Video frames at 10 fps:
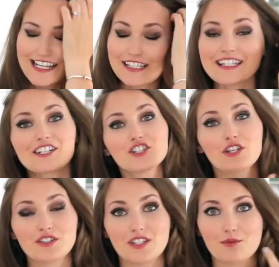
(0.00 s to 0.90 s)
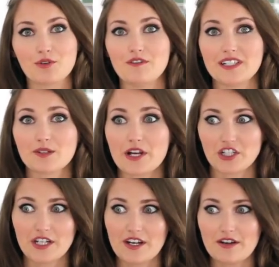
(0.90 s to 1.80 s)
This actually goes to the previous
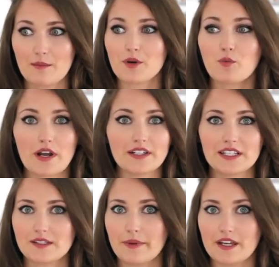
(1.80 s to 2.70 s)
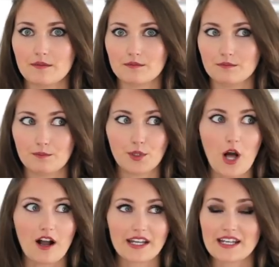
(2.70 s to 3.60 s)
question. Number 1, it's been
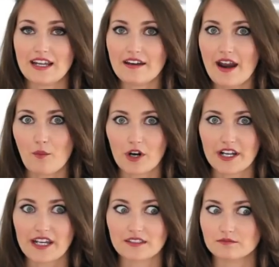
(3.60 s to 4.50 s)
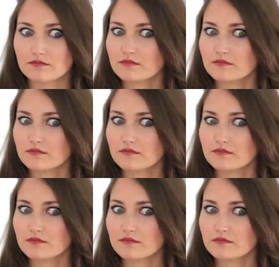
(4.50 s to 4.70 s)
blogging and networking.